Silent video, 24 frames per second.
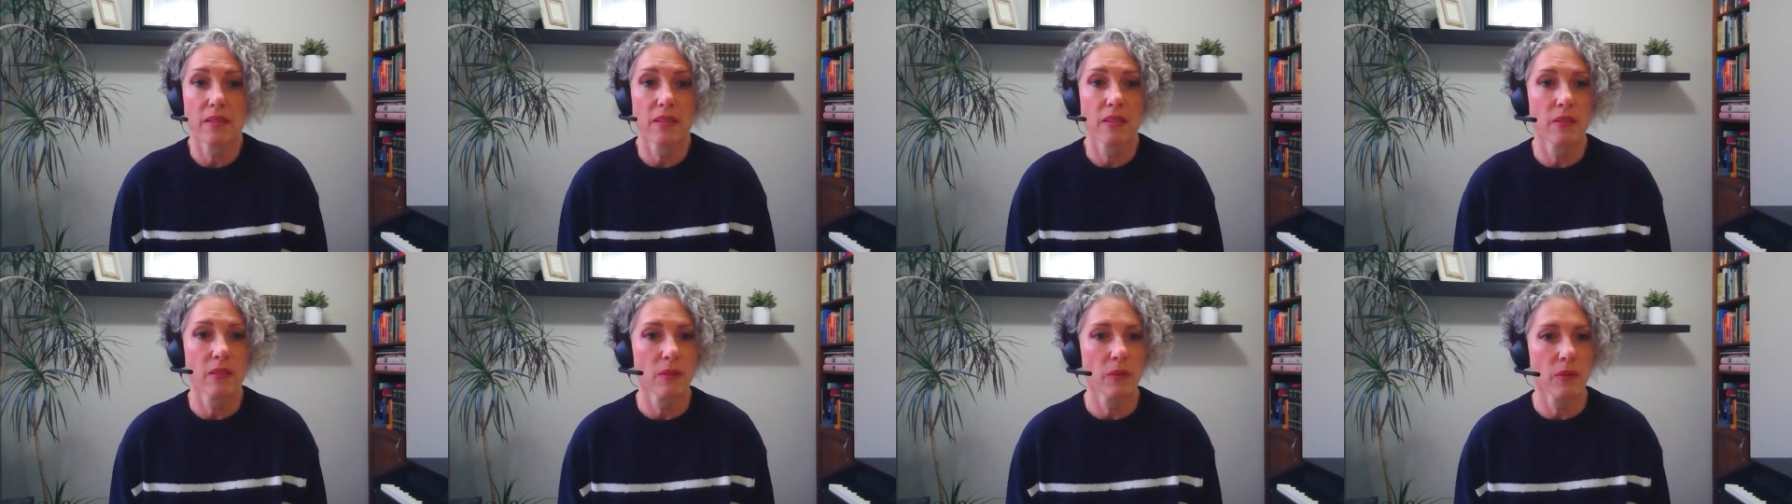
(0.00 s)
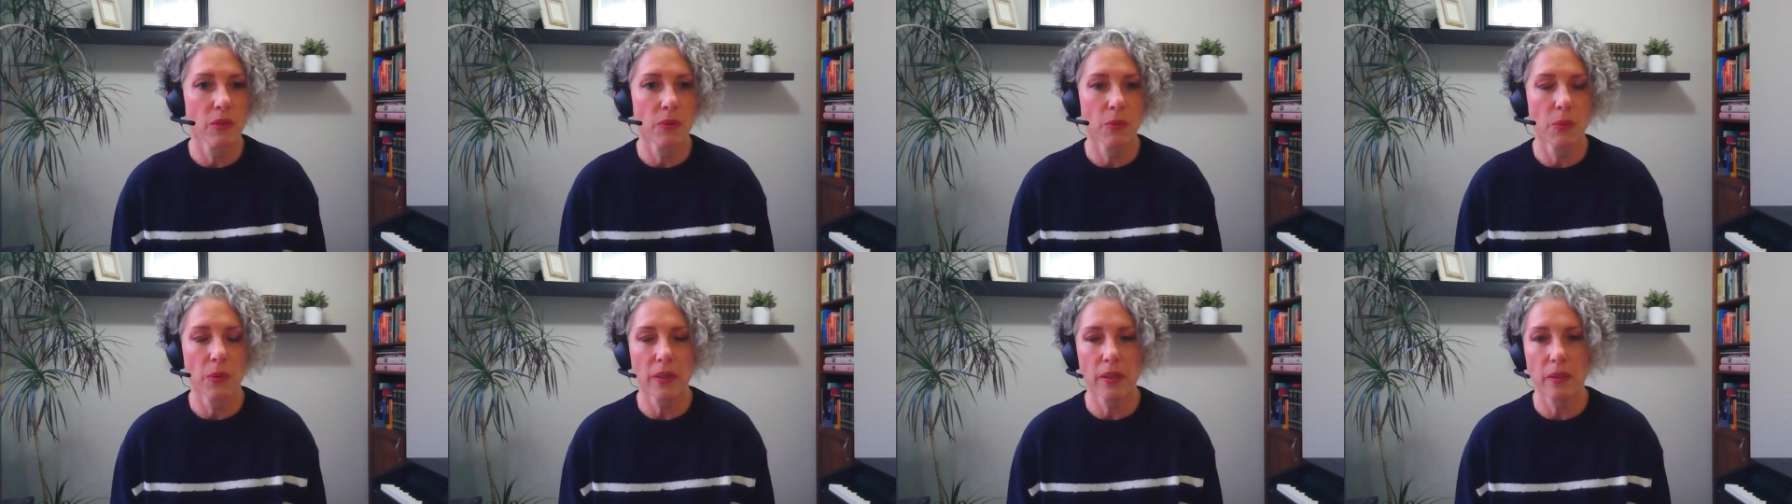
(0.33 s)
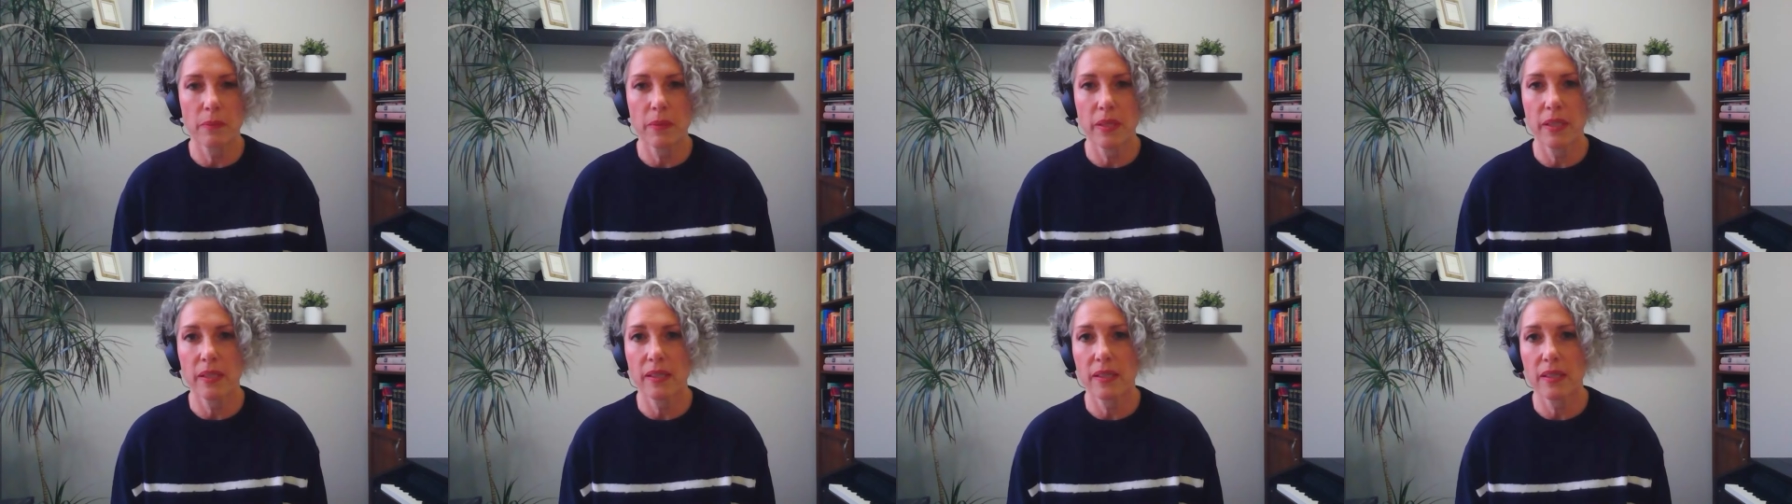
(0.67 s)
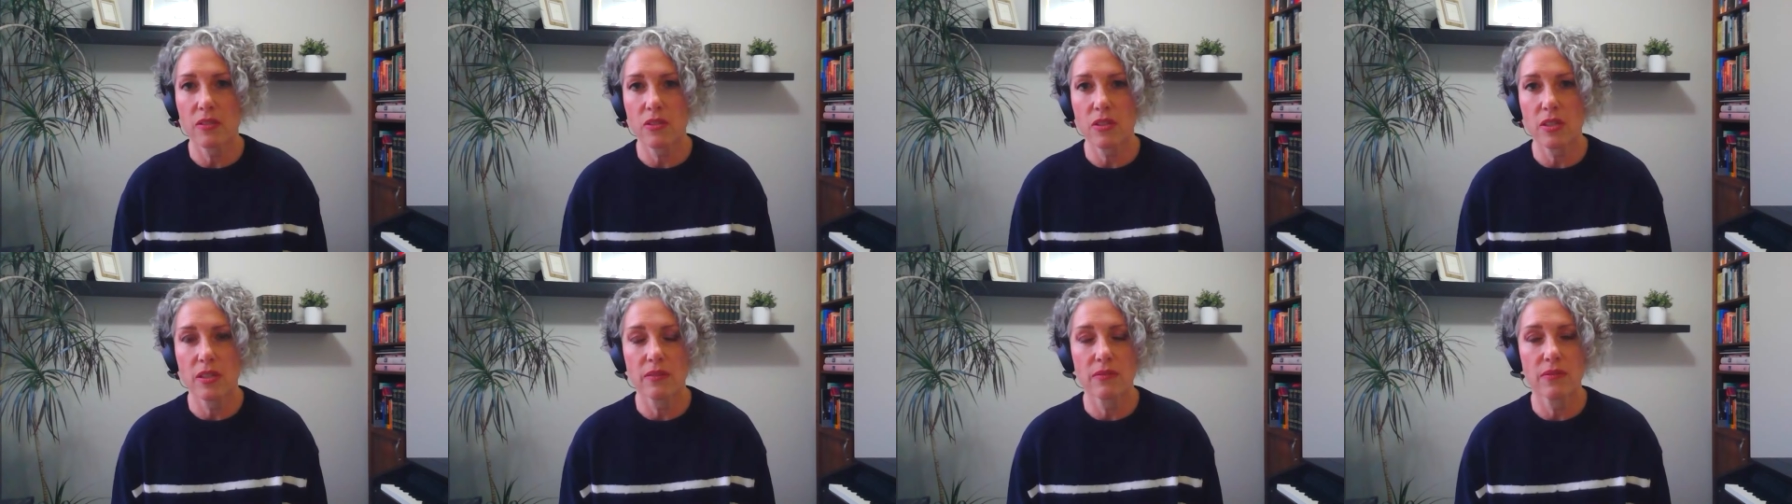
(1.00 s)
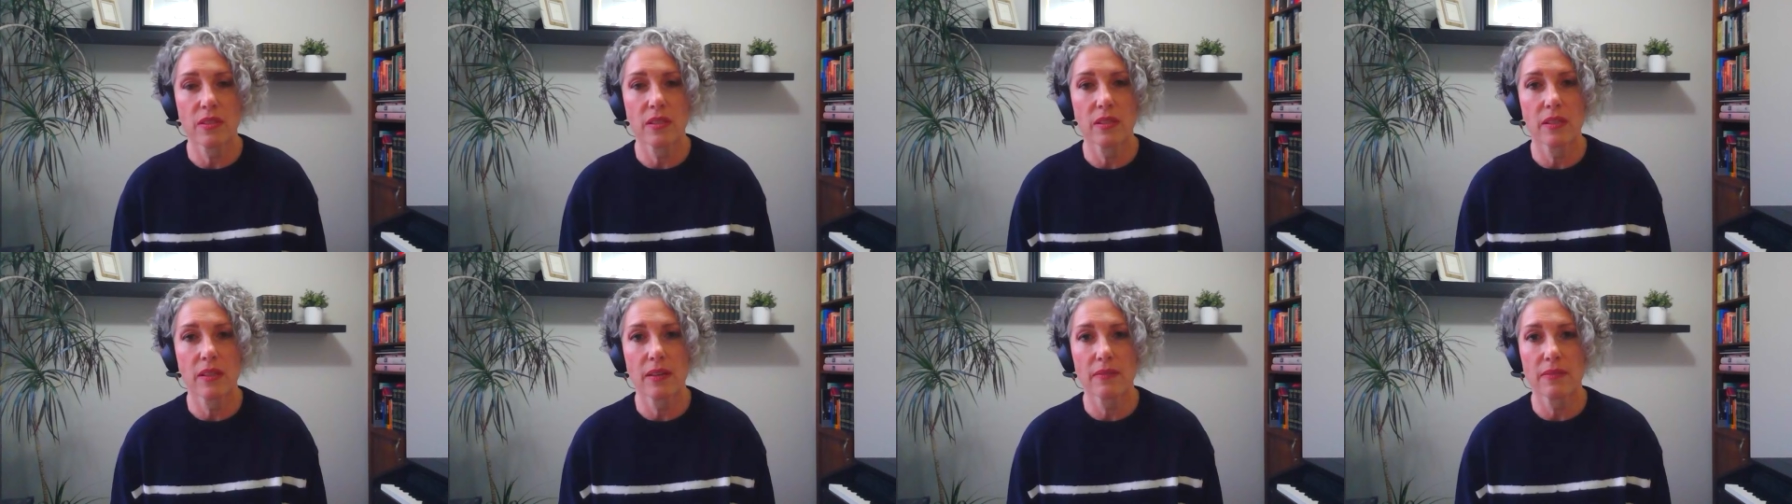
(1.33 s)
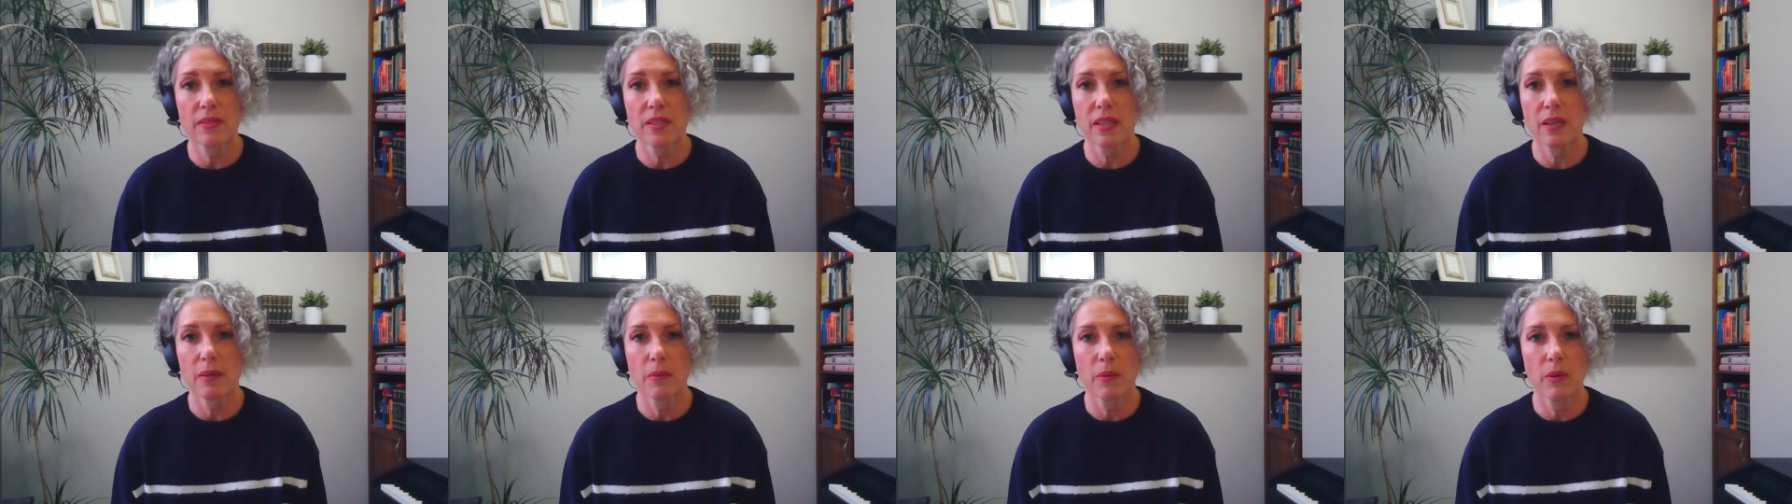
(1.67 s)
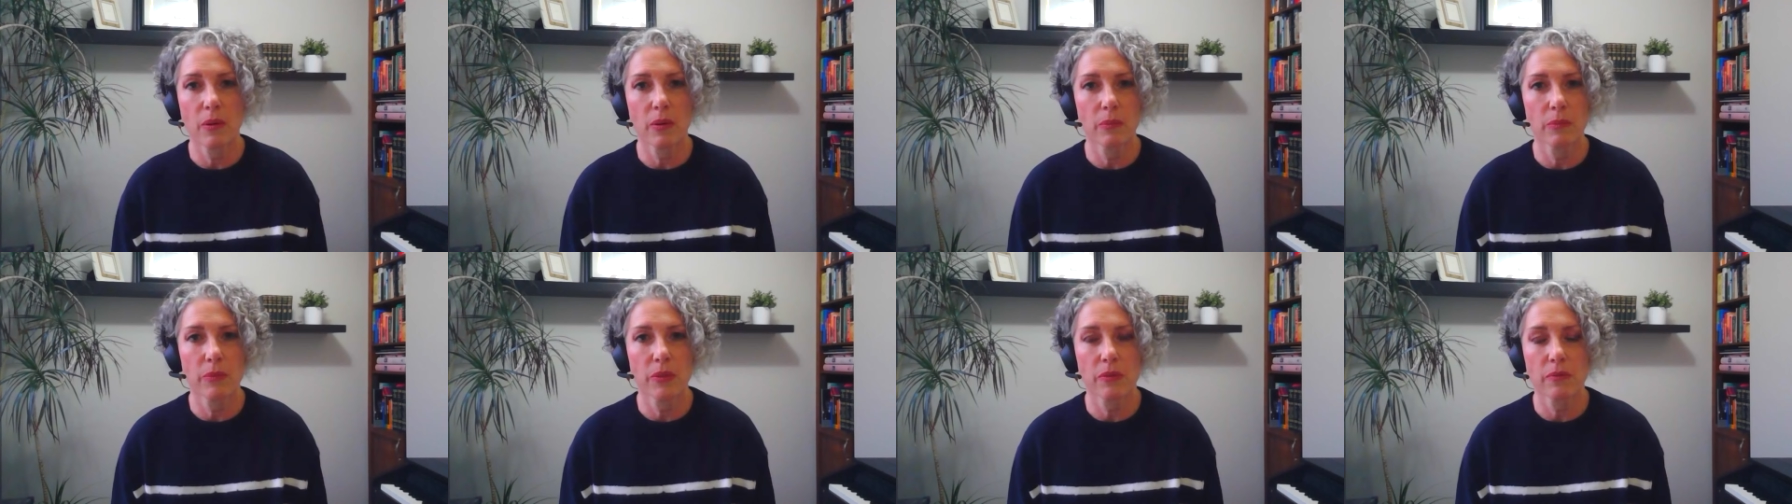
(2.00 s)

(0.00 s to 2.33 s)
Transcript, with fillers: you know, you work a midnight shift, you have to come home.